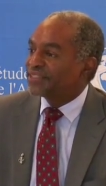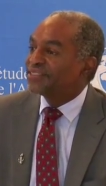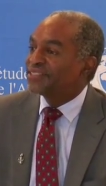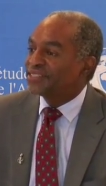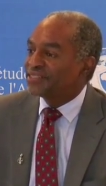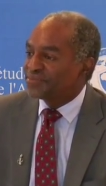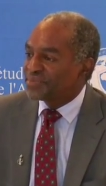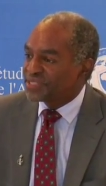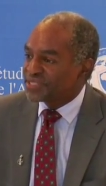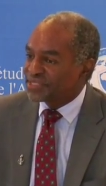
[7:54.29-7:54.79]

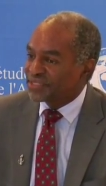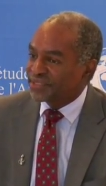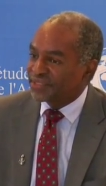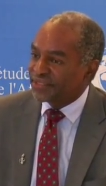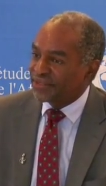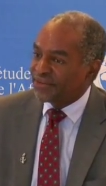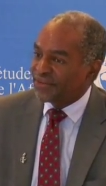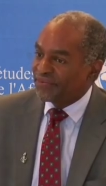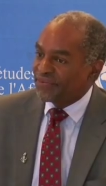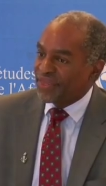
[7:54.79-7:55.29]
legitimacy
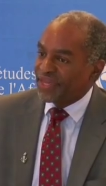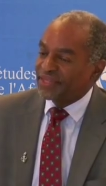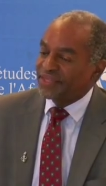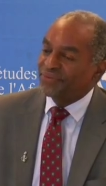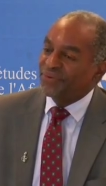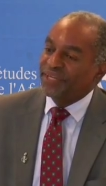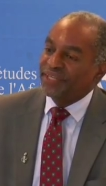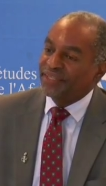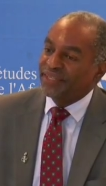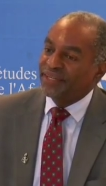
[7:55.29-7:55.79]
and the
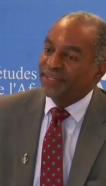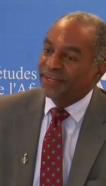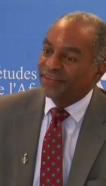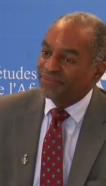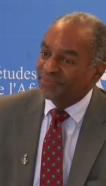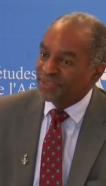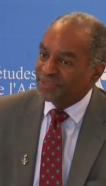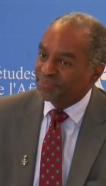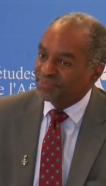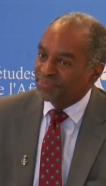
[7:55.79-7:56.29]
way the
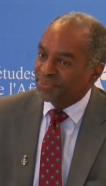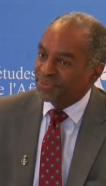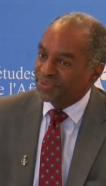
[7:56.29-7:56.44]
government